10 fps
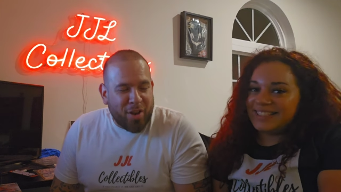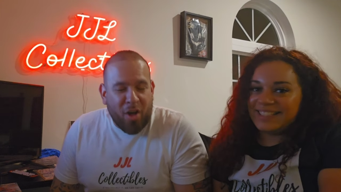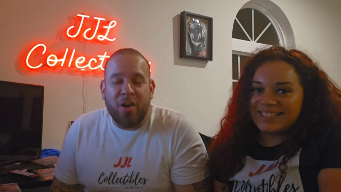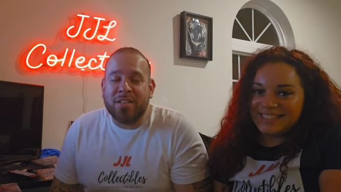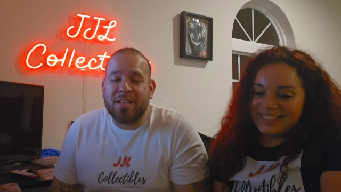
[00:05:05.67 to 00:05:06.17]

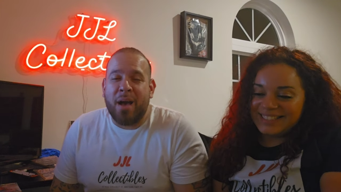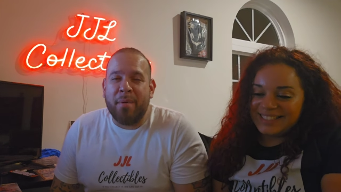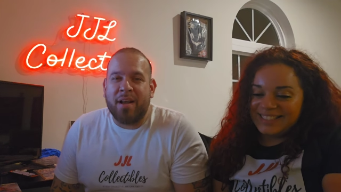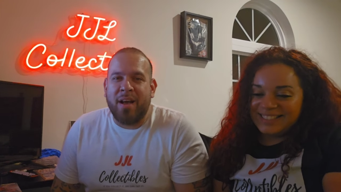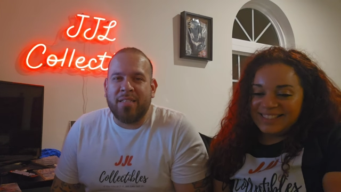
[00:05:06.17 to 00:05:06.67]
Speaker 1: longest
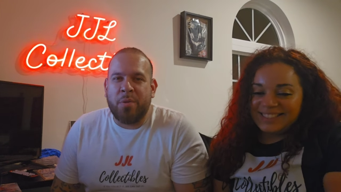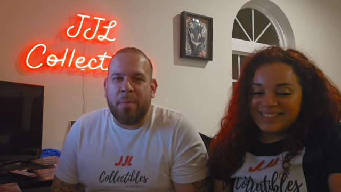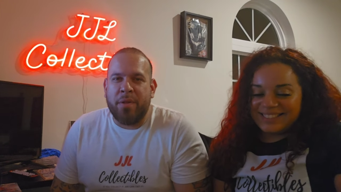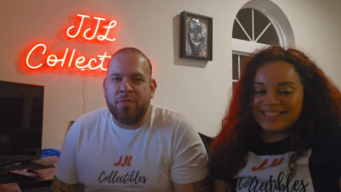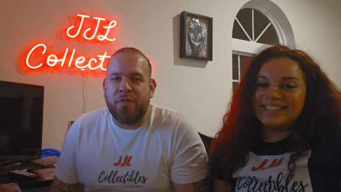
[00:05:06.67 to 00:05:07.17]
Comic Cons that
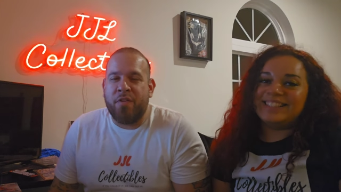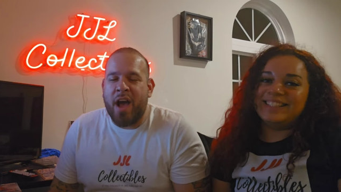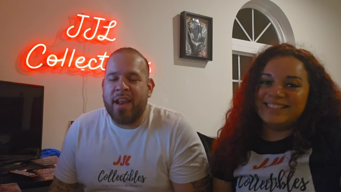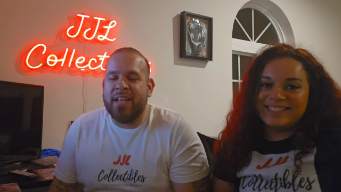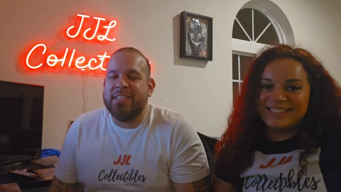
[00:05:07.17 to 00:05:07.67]
we've been through
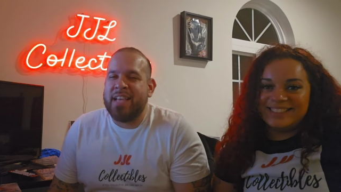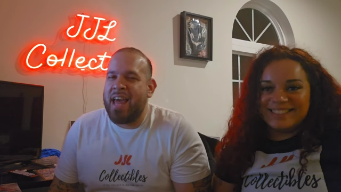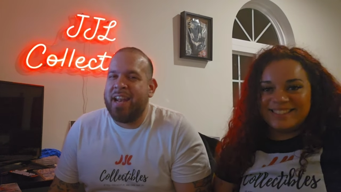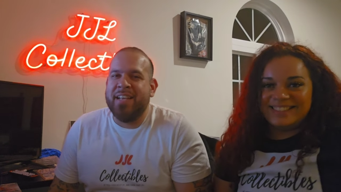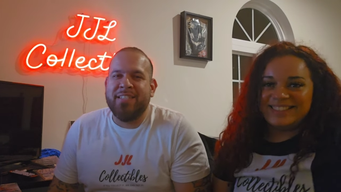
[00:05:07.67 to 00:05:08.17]
Friday,
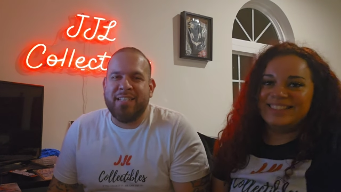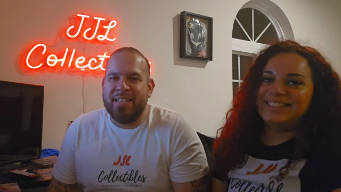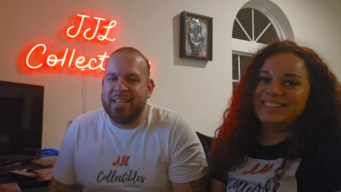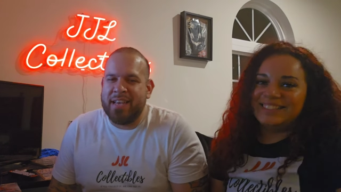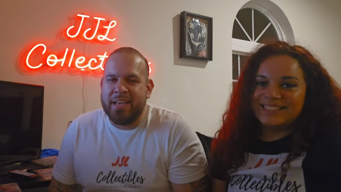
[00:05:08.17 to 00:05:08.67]
Saturday, and
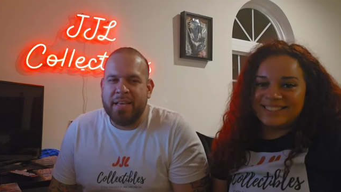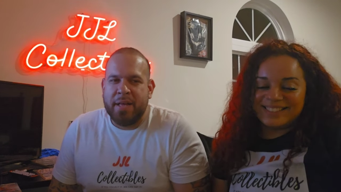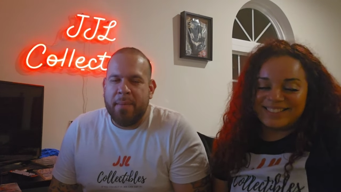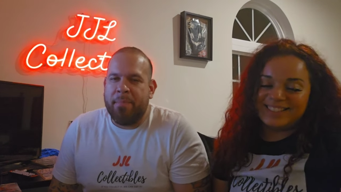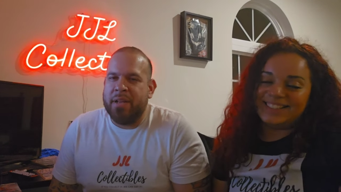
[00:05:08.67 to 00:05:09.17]
Sunday.
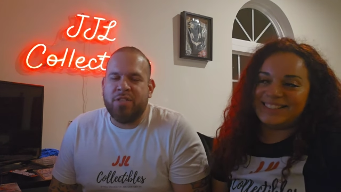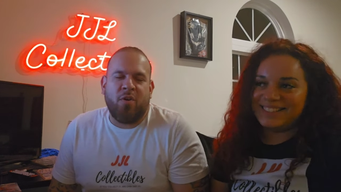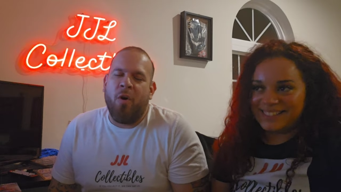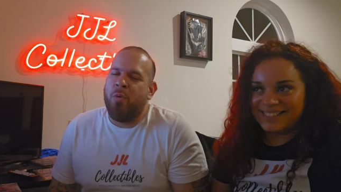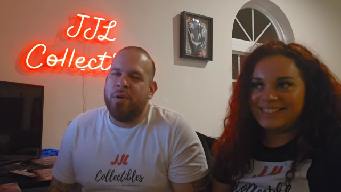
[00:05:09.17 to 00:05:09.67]
Yeah. But it's
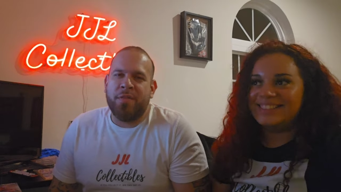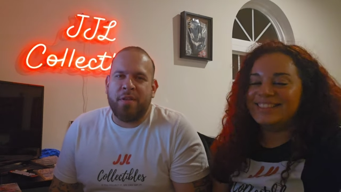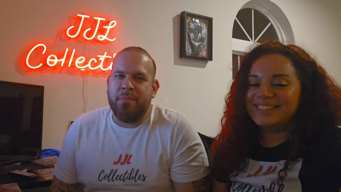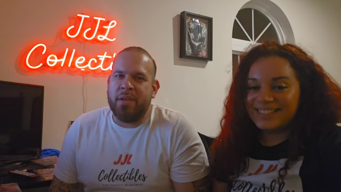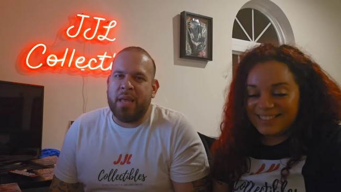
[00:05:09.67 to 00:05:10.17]
all worth
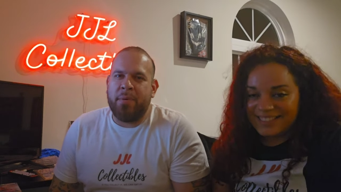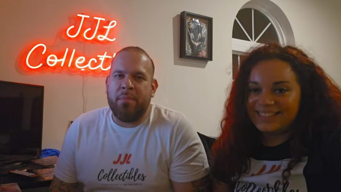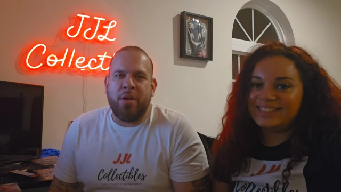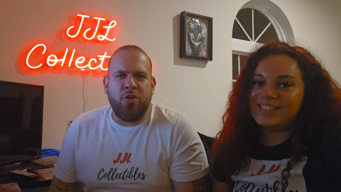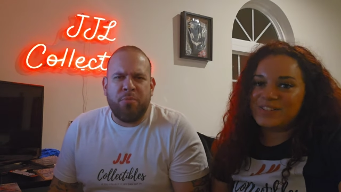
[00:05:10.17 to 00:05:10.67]
it being able
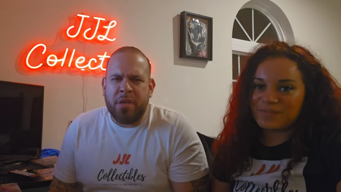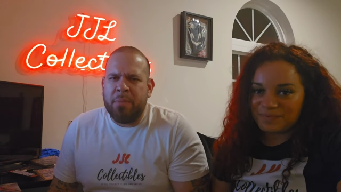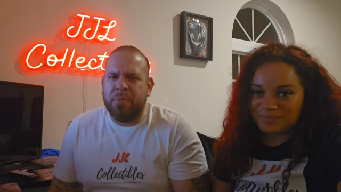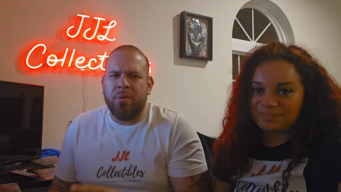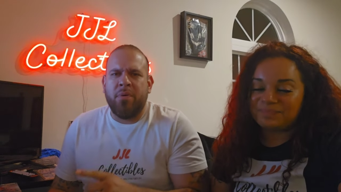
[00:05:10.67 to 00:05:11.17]
to meet new
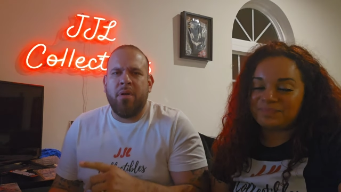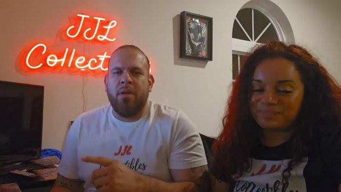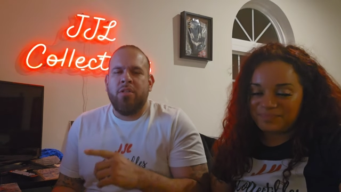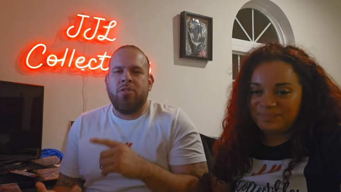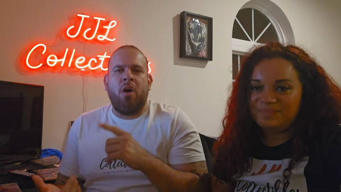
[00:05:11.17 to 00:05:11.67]
people,
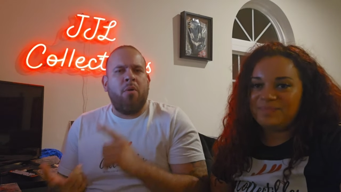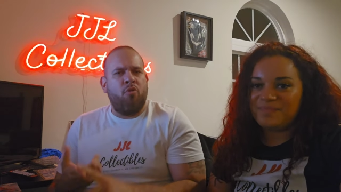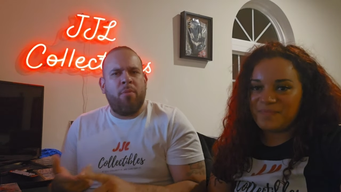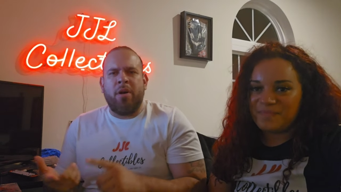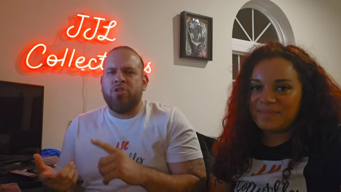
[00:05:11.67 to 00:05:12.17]
talk
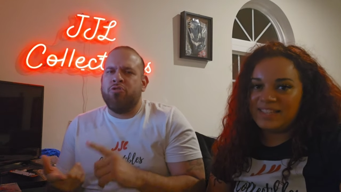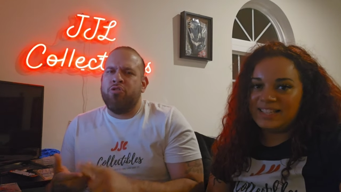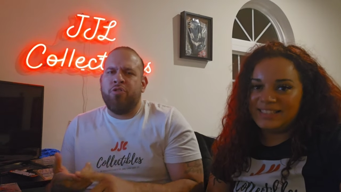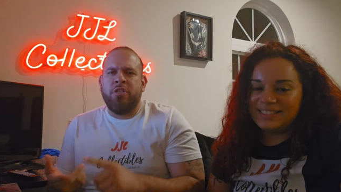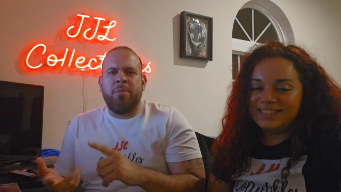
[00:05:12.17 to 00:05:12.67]
more about
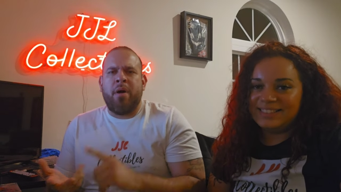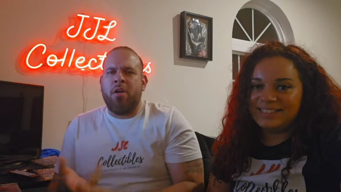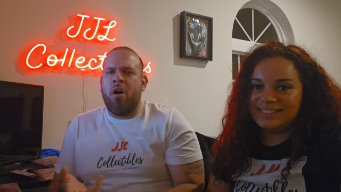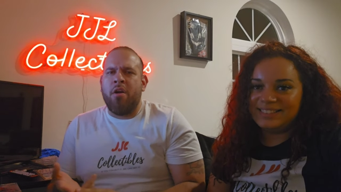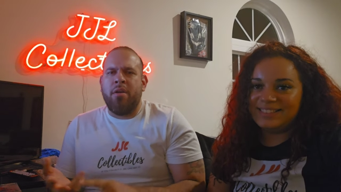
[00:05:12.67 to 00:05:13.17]
stories,
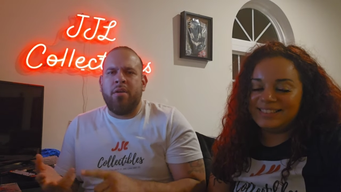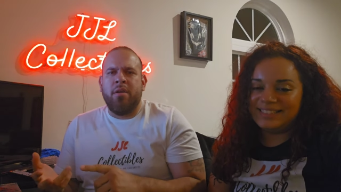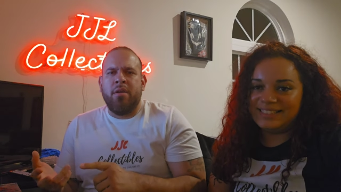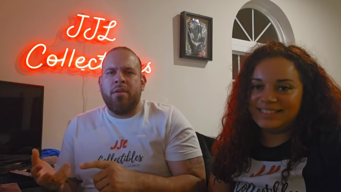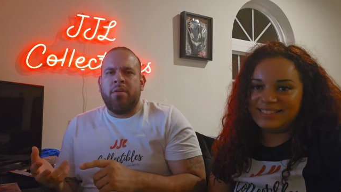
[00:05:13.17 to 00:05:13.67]
about art,
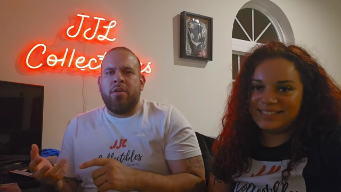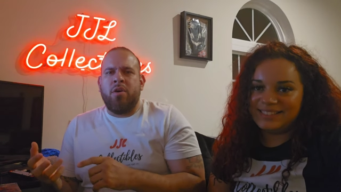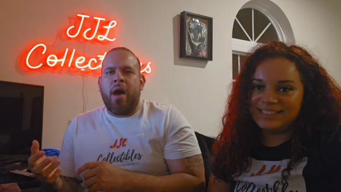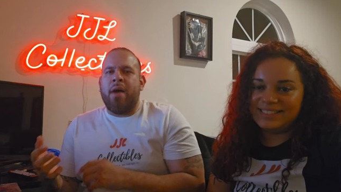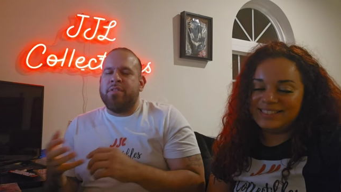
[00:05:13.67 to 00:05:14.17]
you
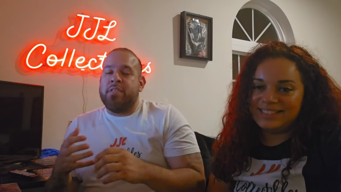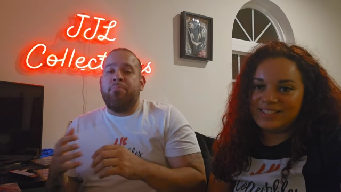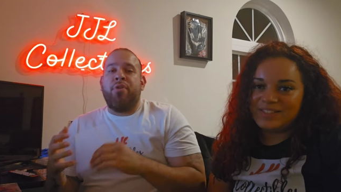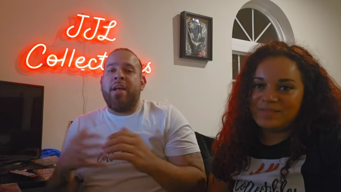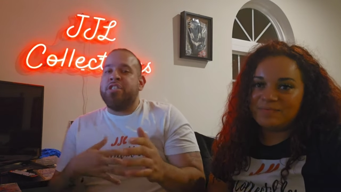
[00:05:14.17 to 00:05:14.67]
know, obviously
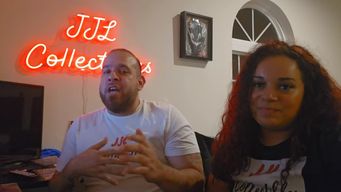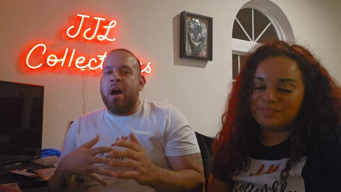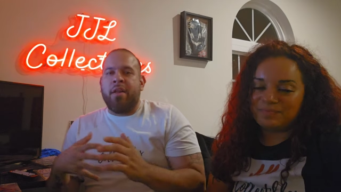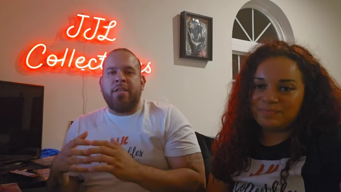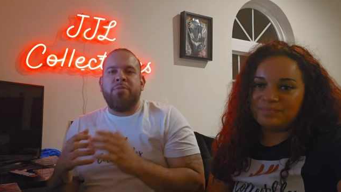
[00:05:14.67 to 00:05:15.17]
branch
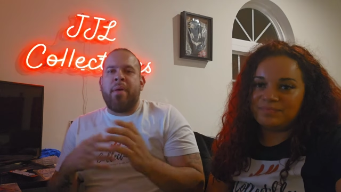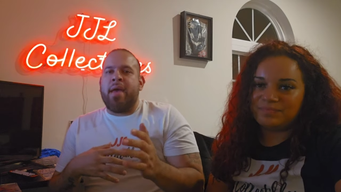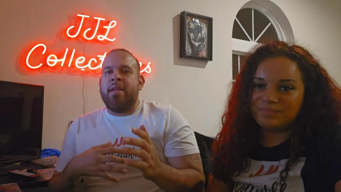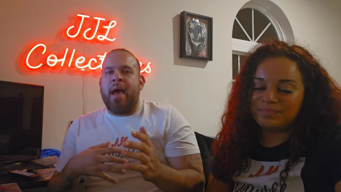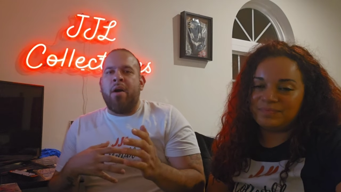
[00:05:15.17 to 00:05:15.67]
out,
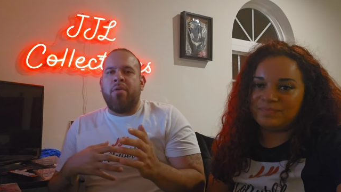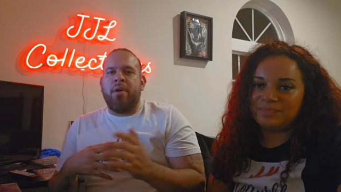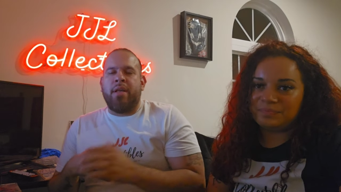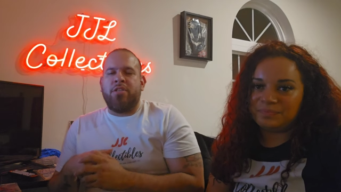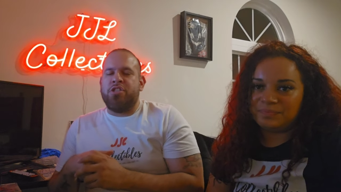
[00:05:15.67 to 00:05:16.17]
expand out,
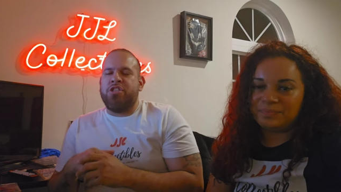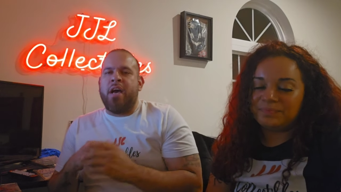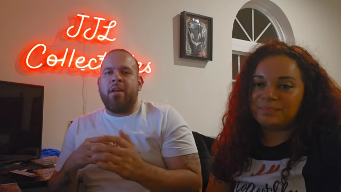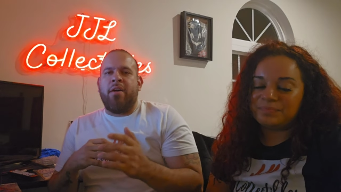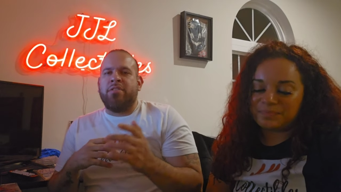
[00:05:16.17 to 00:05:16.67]
and just
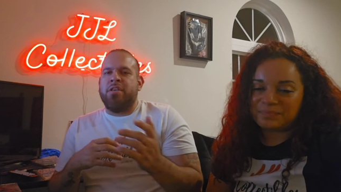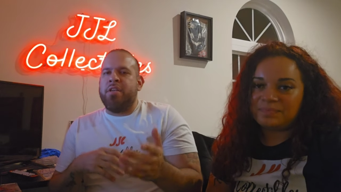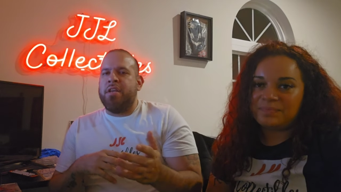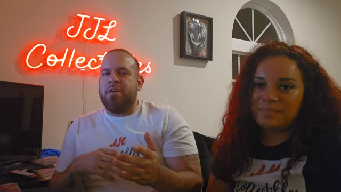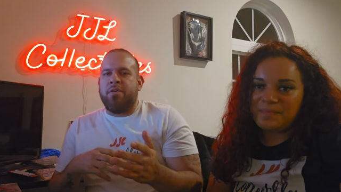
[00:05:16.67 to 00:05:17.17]
shout out to
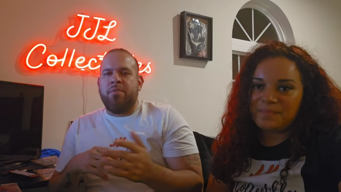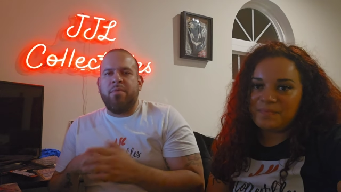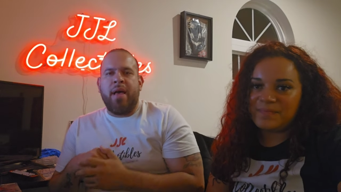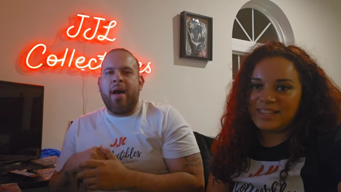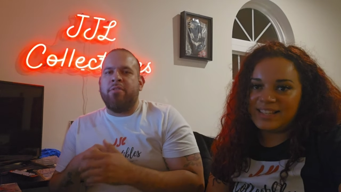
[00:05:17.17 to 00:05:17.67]
Neil,
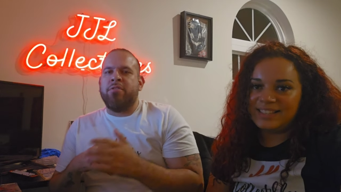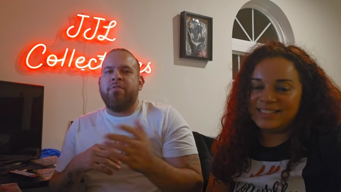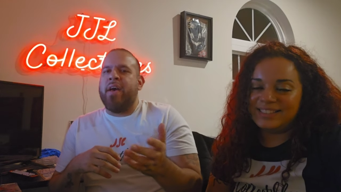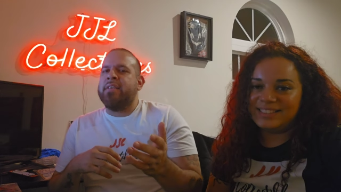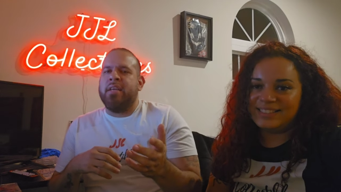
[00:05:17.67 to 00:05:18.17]
House
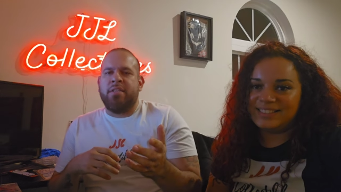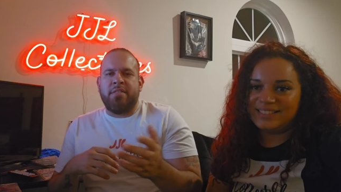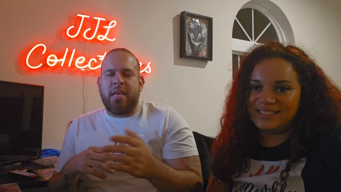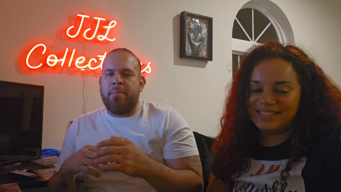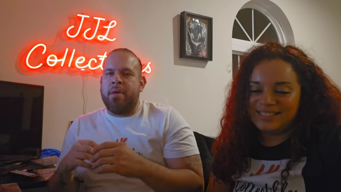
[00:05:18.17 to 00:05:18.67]
of X
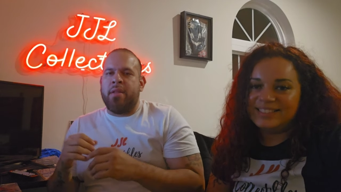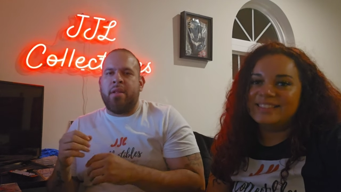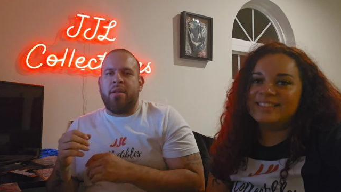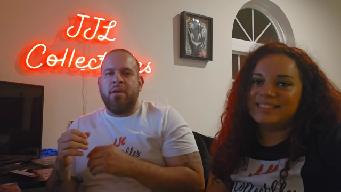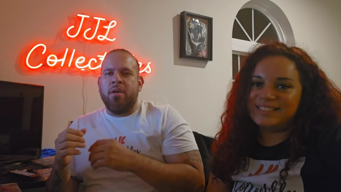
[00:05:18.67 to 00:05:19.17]
Entertainment, and